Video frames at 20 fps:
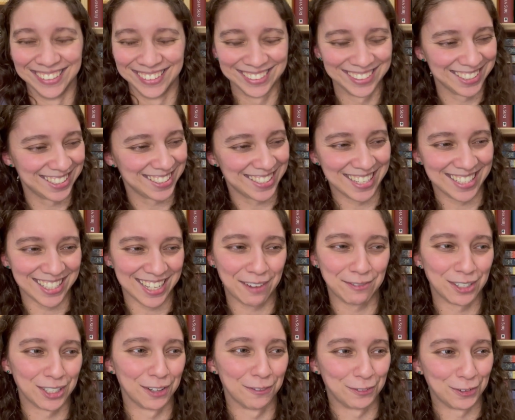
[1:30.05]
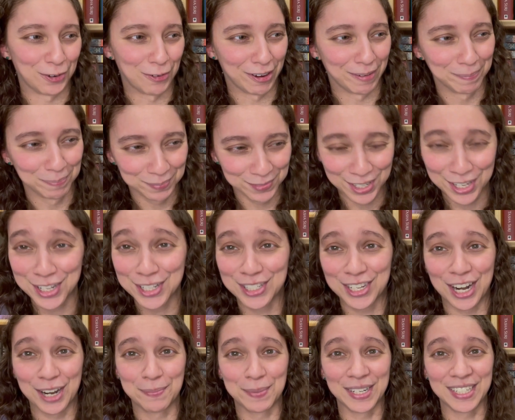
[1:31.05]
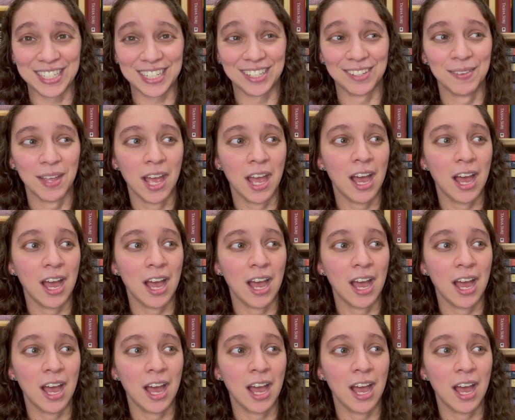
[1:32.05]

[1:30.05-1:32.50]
Just gets left on the floor. It's not a big deal.